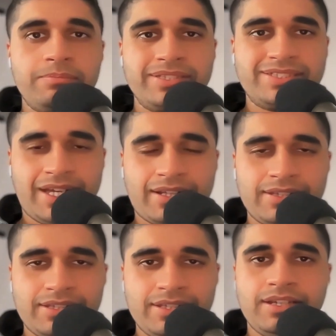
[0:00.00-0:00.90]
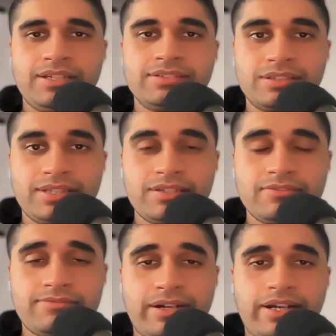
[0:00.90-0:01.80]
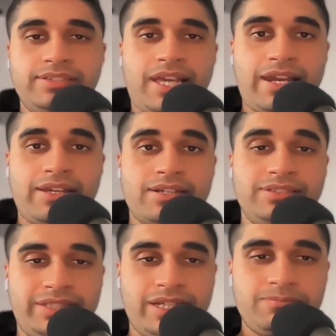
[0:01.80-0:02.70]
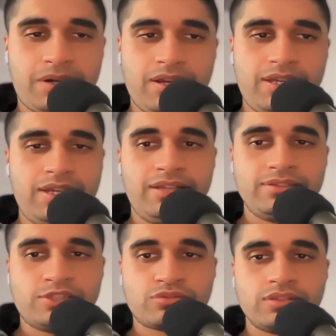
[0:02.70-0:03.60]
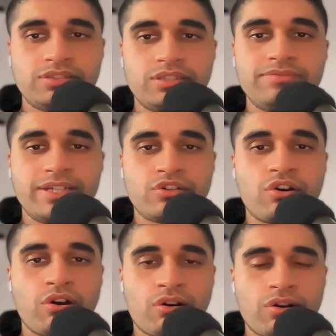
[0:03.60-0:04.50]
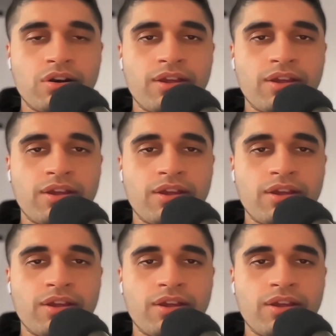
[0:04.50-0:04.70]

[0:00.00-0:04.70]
But sadly, Selina finds Annika's dead body in the trunk of a car